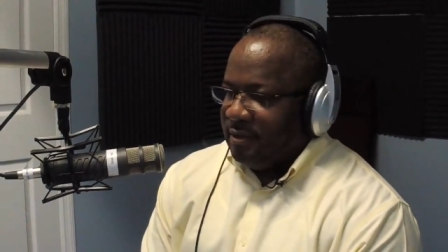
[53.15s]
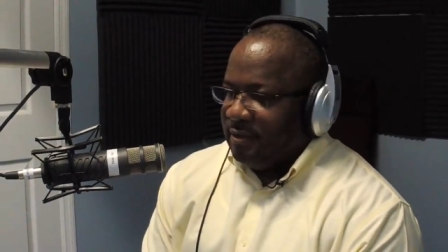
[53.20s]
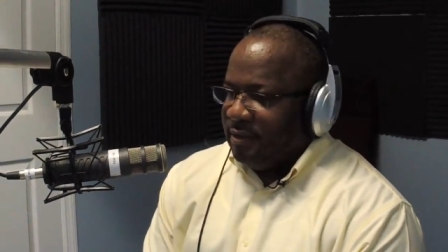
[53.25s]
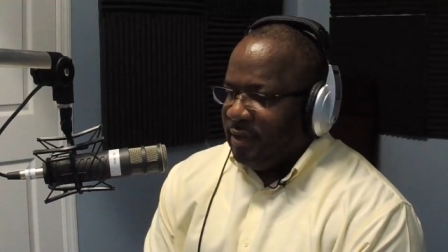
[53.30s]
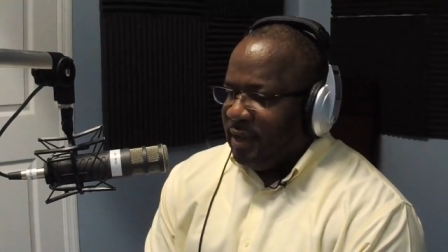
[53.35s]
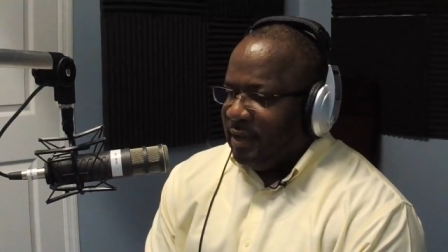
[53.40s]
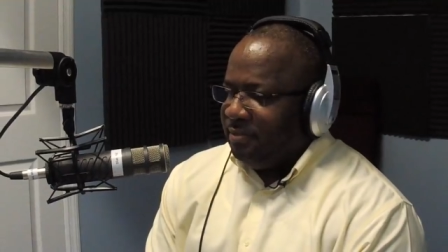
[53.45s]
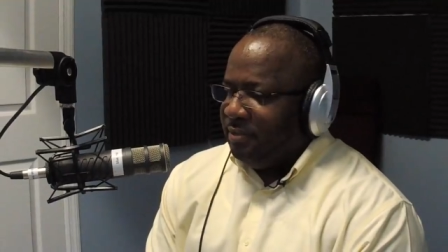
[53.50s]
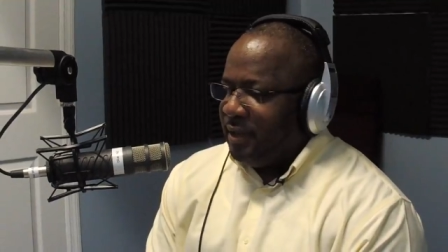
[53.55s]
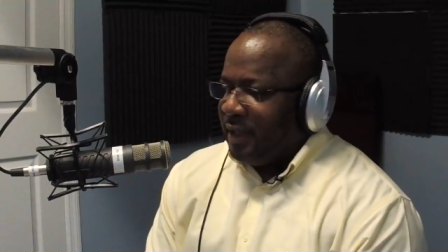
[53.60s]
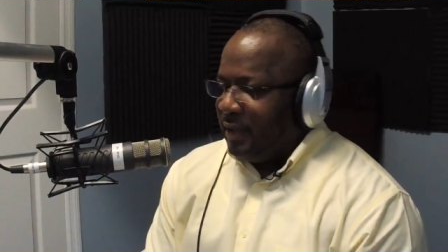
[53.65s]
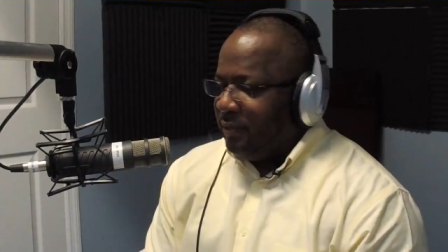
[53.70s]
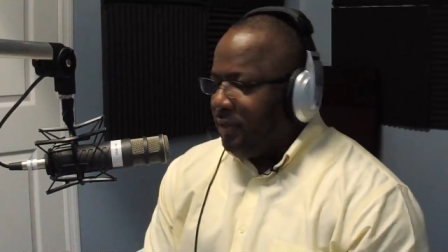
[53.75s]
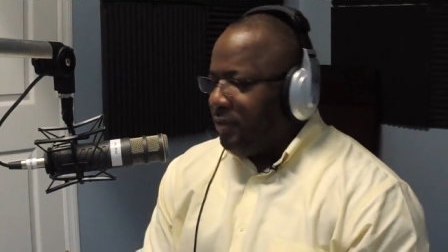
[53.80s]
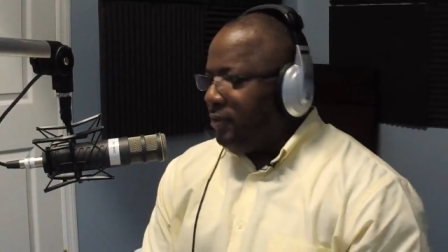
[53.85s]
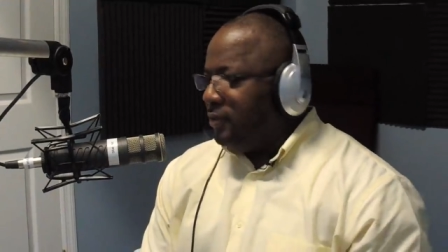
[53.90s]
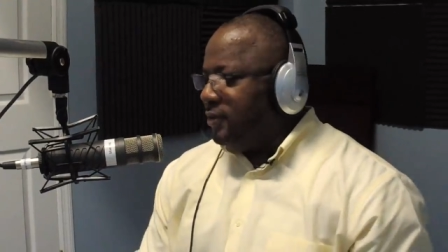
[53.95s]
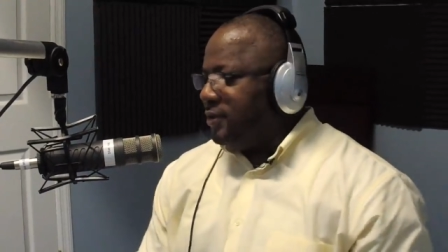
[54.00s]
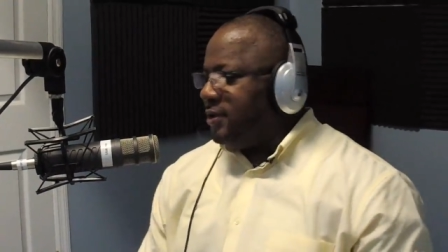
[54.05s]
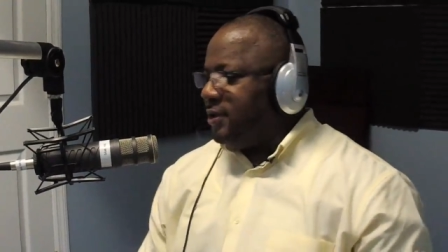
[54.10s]
We ain't playing with
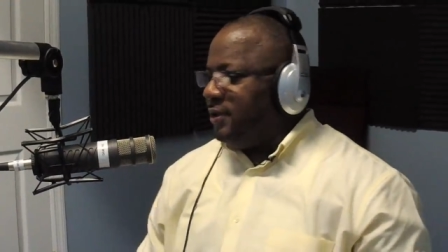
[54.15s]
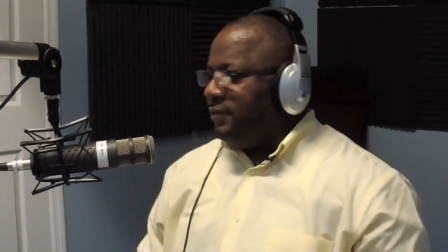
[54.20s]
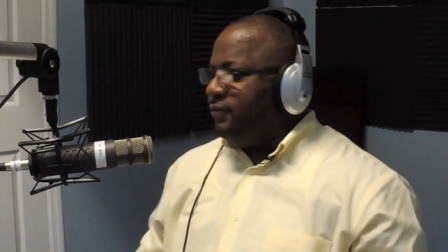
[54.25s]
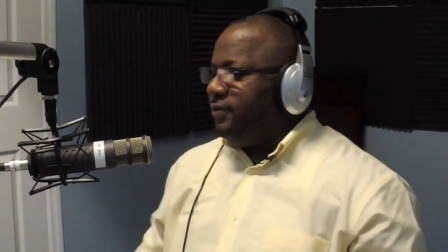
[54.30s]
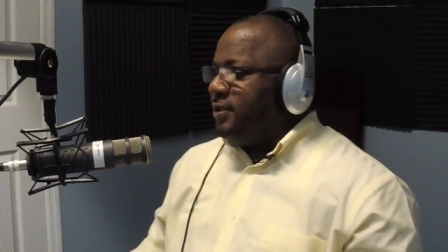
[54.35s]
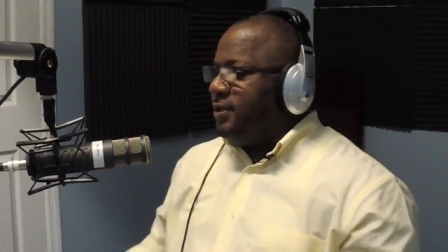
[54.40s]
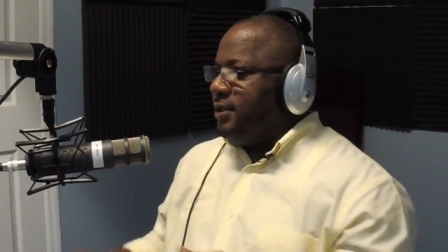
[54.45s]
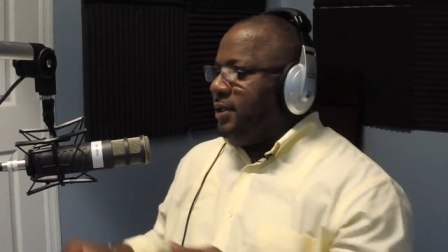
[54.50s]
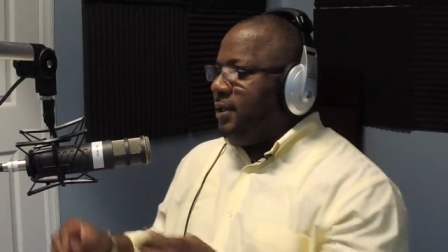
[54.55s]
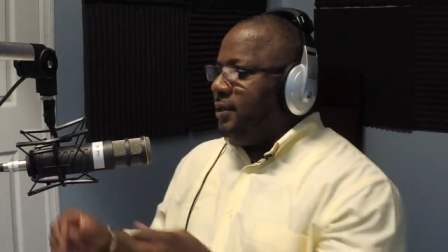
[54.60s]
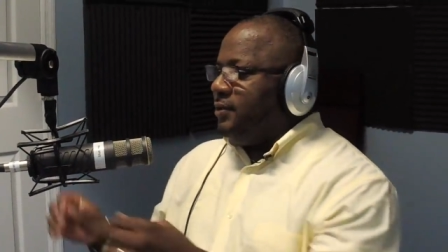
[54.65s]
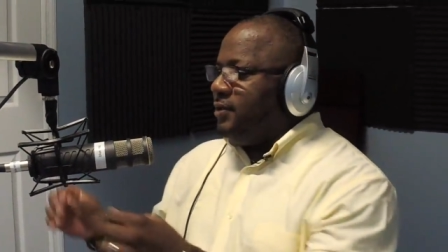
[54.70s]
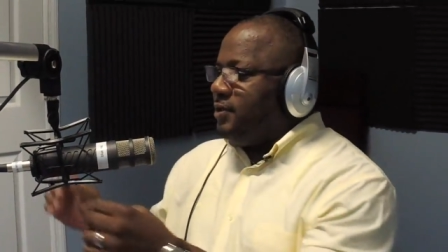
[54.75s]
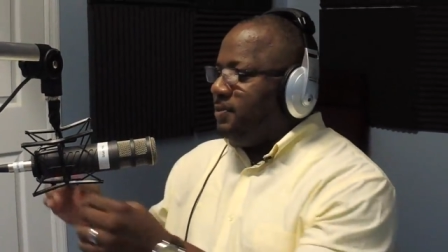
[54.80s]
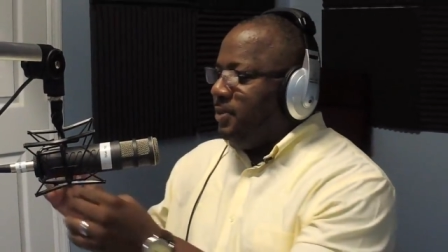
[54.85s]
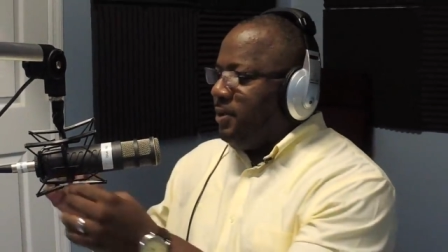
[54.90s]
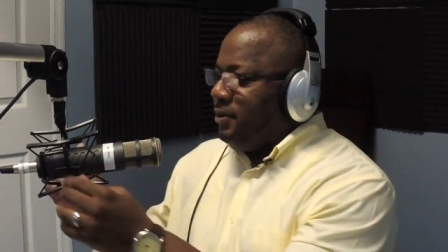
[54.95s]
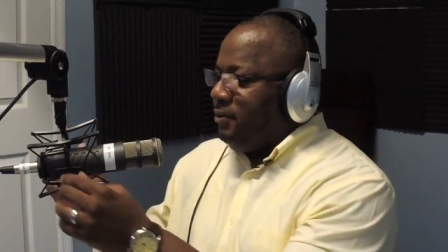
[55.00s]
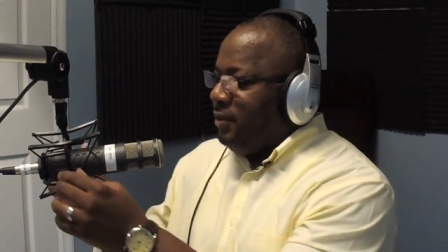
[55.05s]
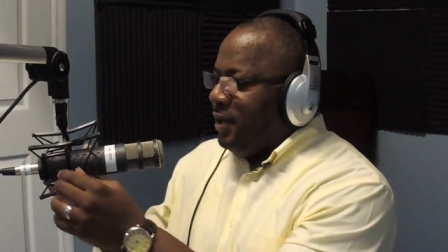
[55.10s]
no surface. There ain't no
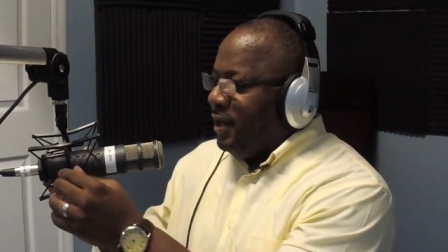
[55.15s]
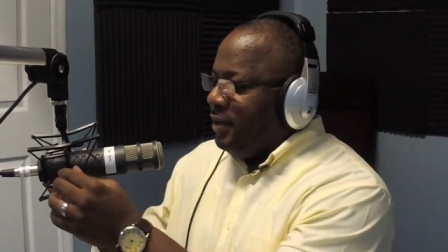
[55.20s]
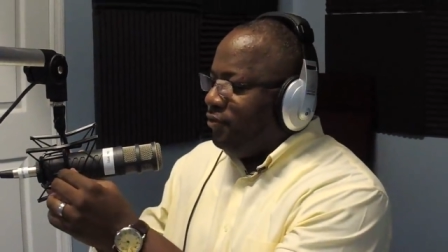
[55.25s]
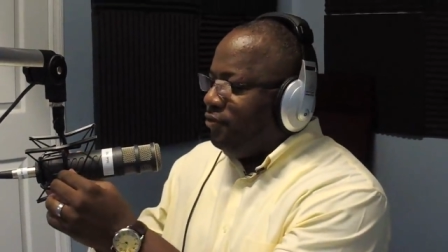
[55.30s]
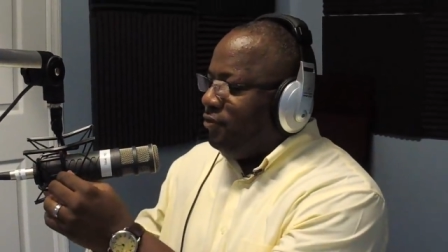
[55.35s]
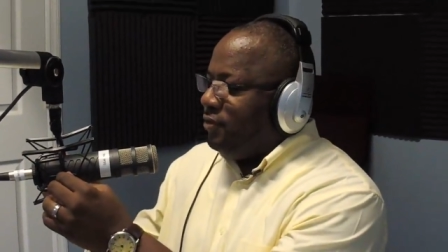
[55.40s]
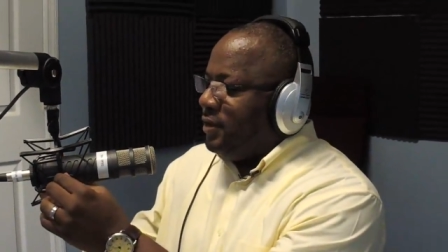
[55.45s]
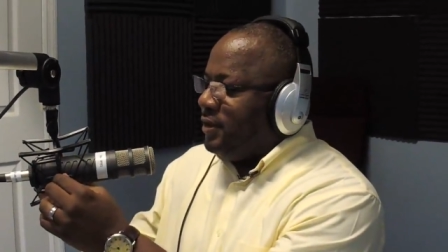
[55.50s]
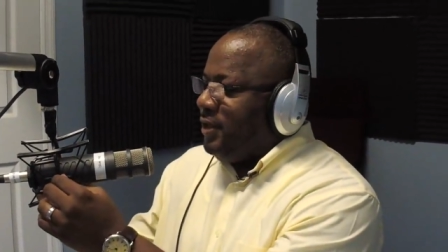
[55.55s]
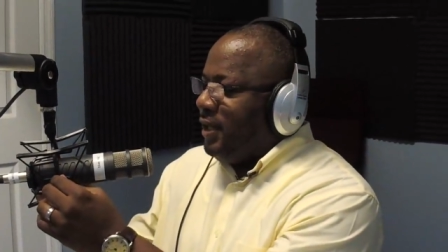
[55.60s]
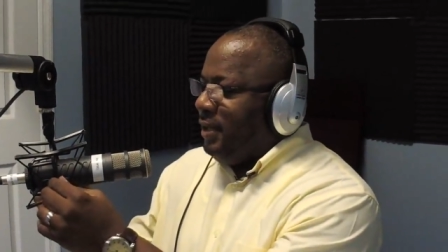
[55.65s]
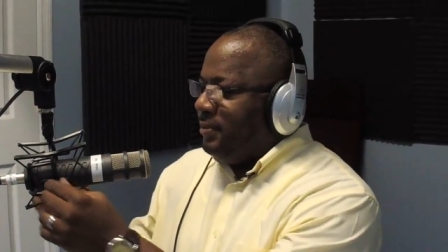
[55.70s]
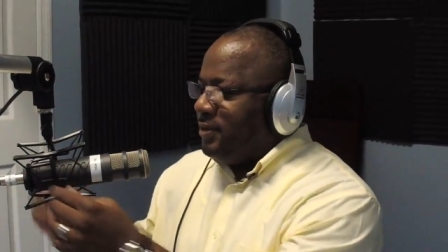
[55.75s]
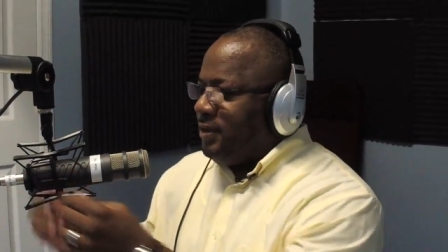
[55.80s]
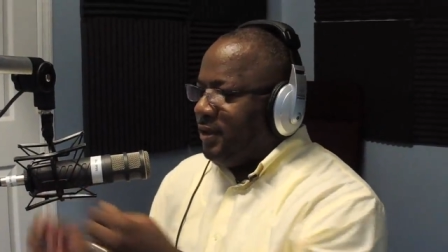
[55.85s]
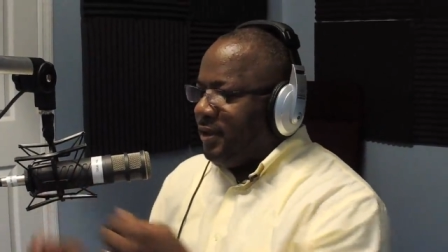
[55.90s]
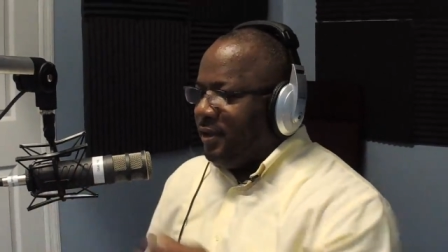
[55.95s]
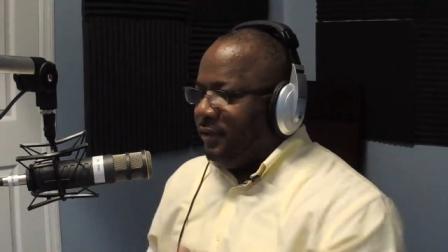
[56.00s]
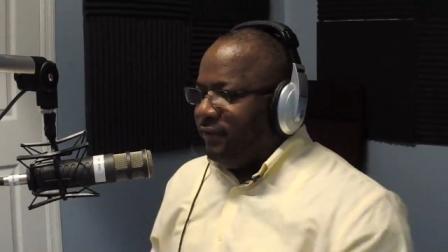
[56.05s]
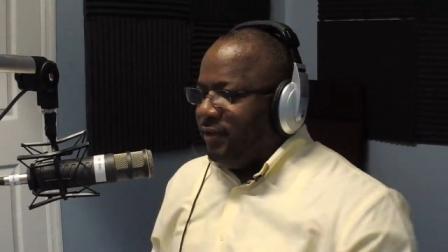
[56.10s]
spin around three times
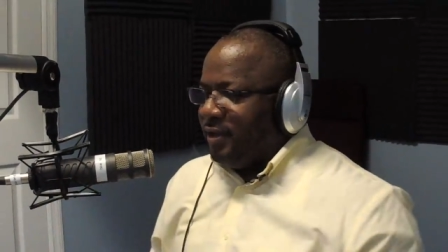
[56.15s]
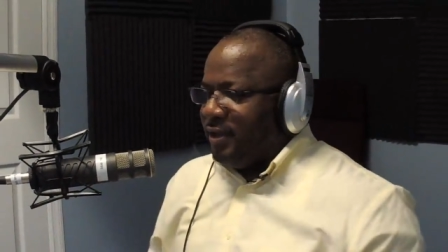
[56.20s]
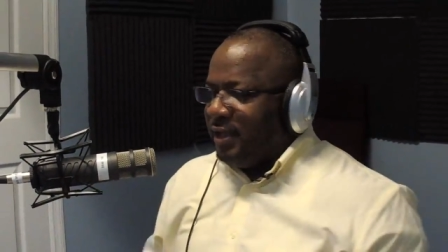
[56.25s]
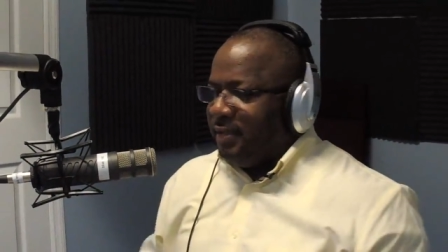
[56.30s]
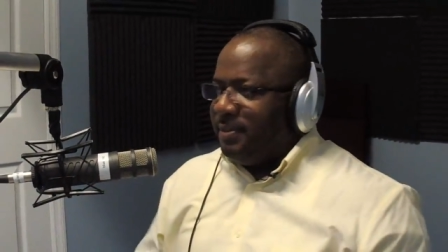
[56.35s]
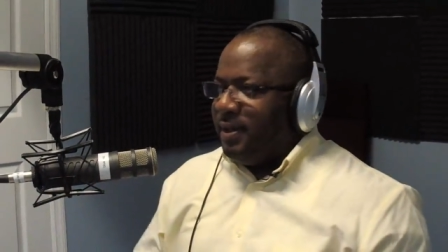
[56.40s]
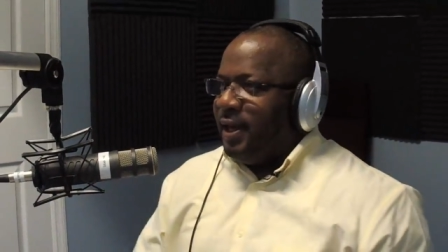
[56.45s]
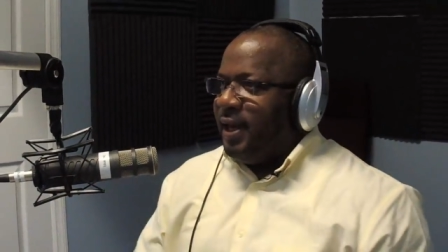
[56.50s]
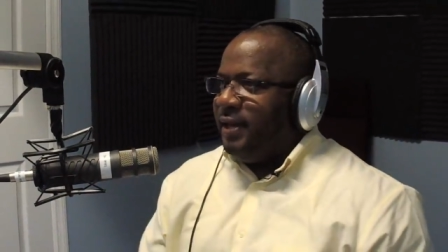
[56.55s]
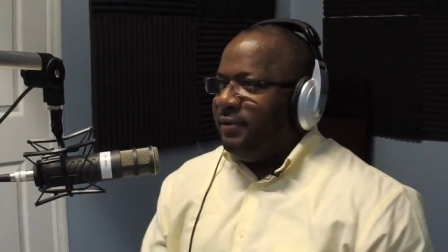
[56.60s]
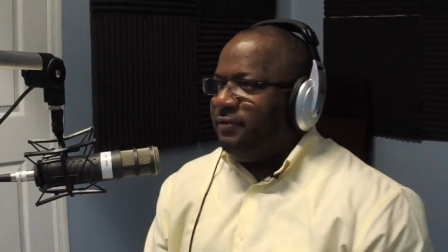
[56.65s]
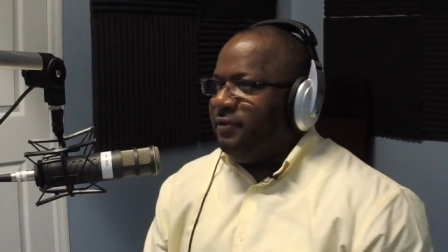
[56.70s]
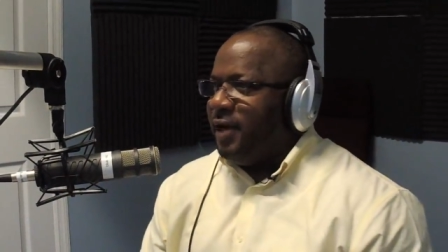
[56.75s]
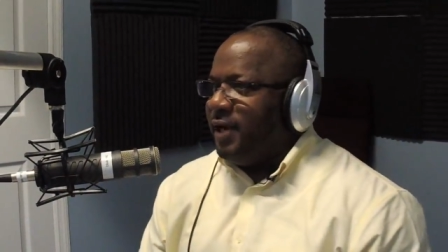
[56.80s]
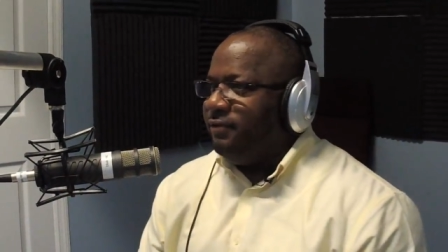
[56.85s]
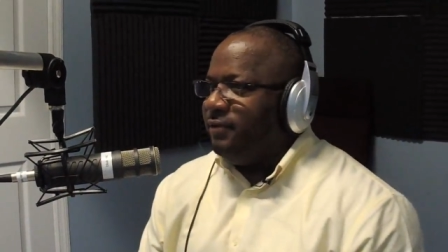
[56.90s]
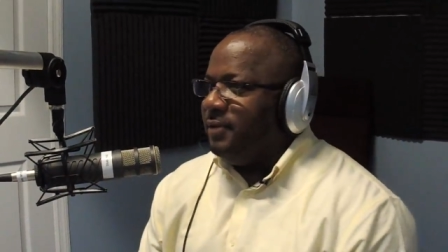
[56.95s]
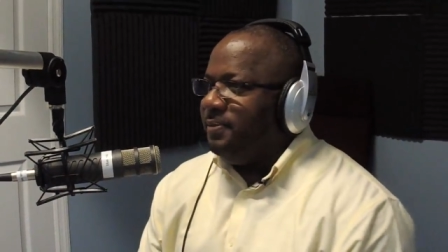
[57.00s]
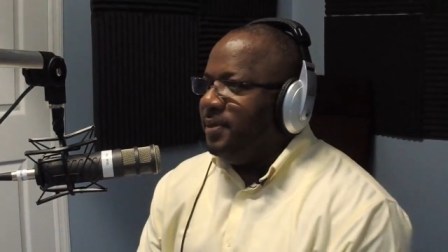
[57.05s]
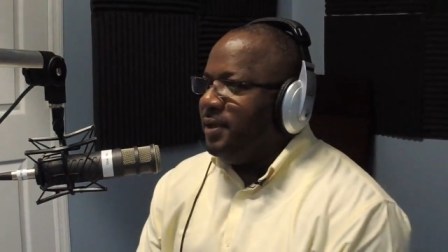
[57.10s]
and give your neighbor a high
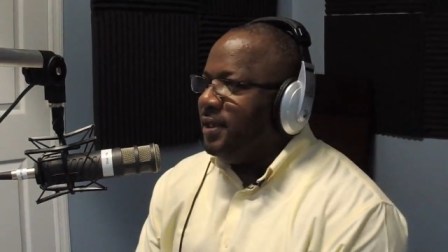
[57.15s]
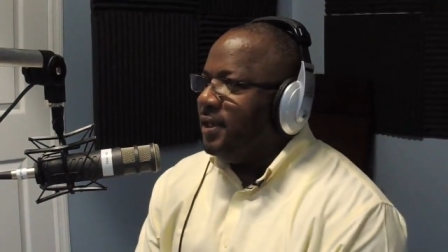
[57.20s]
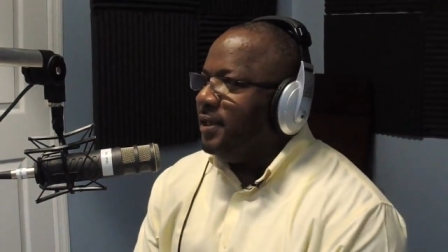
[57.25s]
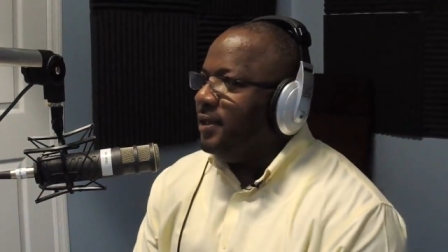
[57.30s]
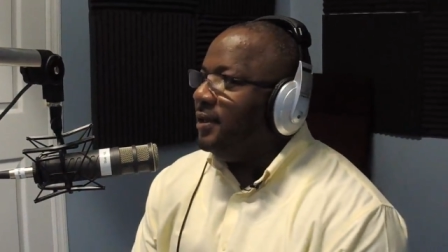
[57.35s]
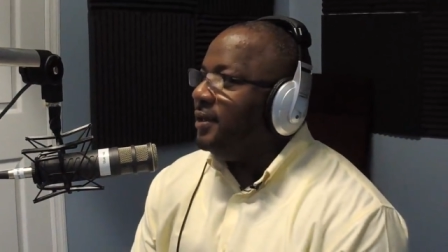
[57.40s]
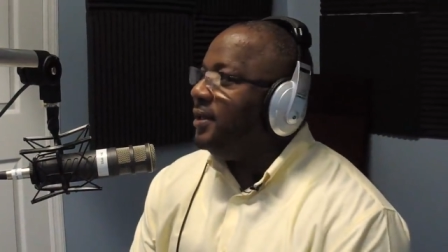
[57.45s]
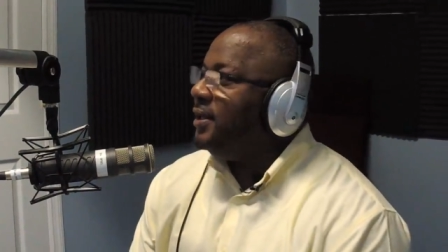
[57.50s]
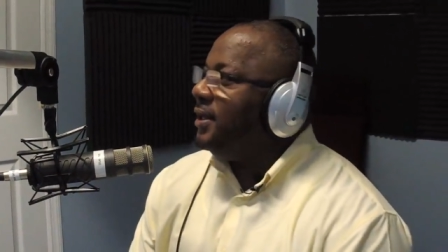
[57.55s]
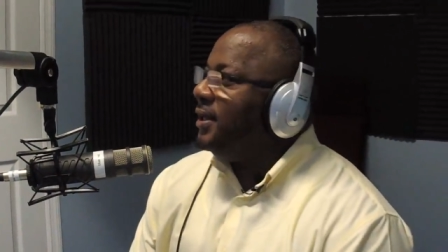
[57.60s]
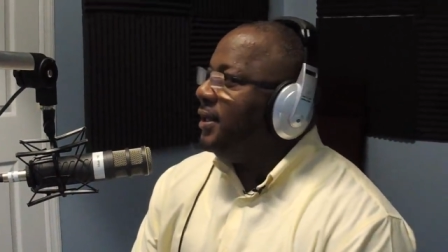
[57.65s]
five up in here.